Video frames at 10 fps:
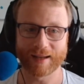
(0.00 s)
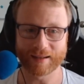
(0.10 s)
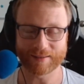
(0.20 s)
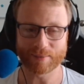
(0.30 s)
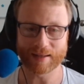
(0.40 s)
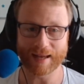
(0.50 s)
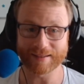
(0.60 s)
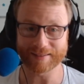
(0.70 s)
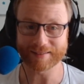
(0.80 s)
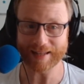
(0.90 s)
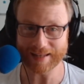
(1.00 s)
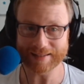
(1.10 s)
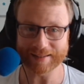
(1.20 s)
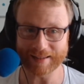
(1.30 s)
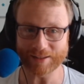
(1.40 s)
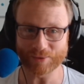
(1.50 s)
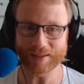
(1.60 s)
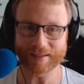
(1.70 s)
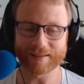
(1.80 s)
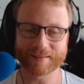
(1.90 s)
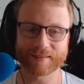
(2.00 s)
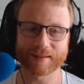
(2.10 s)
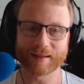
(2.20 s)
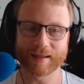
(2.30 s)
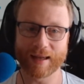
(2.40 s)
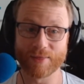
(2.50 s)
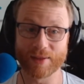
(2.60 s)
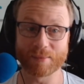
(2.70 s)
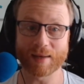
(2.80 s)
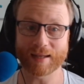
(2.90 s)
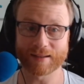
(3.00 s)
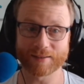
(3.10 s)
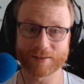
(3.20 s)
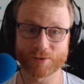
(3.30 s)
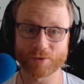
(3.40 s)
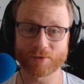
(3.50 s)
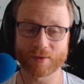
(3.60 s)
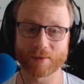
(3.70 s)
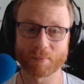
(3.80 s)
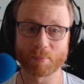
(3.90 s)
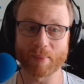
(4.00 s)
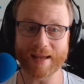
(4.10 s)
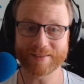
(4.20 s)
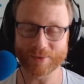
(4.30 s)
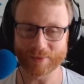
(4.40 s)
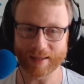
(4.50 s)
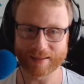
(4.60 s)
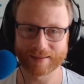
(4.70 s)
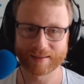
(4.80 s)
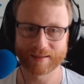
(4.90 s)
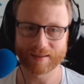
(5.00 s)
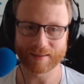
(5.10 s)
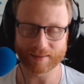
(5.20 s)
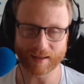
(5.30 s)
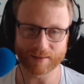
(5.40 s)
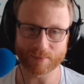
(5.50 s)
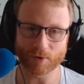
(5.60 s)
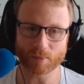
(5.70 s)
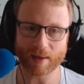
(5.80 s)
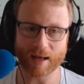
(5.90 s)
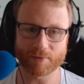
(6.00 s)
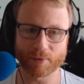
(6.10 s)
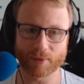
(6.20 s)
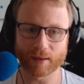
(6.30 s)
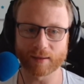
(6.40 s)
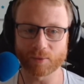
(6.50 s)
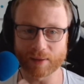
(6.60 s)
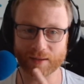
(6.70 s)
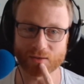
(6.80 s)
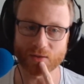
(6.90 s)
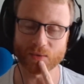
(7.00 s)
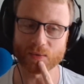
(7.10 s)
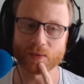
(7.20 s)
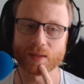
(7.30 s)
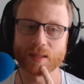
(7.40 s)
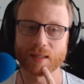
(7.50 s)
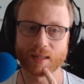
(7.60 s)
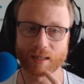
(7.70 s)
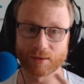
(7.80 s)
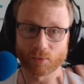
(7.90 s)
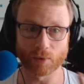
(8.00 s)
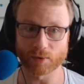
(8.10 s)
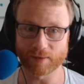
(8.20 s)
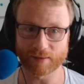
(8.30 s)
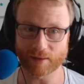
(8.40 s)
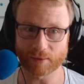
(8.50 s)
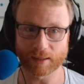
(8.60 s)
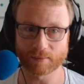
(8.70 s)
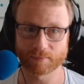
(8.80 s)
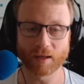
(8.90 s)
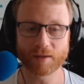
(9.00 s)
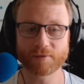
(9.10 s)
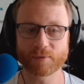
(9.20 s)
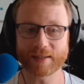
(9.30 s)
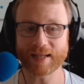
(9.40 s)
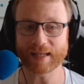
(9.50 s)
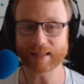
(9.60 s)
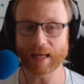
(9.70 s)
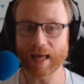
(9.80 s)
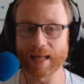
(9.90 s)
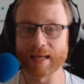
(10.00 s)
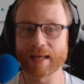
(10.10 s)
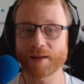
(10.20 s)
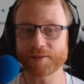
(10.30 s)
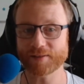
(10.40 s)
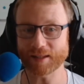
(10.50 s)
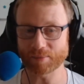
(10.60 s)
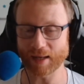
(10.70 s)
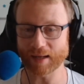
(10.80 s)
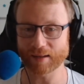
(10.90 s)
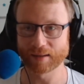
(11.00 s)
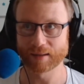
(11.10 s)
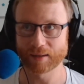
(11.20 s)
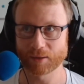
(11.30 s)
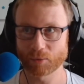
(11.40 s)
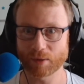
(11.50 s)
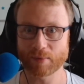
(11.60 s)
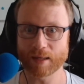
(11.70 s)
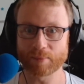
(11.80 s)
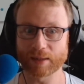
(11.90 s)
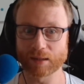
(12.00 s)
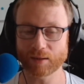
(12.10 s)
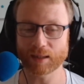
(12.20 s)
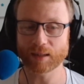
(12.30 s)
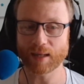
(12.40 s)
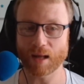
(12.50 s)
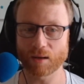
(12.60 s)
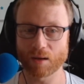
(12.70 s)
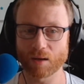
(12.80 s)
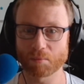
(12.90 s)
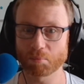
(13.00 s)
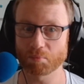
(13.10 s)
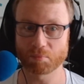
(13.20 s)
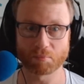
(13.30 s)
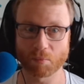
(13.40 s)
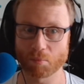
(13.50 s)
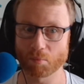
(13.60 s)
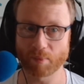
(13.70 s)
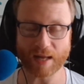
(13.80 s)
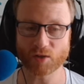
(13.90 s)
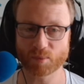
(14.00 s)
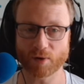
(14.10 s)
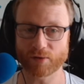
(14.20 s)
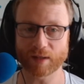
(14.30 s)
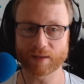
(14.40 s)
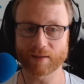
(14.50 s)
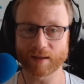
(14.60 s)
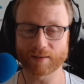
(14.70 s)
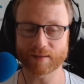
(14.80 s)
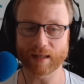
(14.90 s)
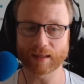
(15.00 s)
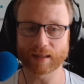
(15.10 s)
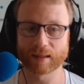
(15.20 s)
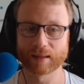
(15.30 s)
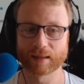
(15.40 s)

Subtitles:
And it's about understanding that uniqueness and then making decisions based on that. I think that is the most powerful thing that we can do in the world of SRE. If we take another step back, we might be looking at how long batch processing is taking,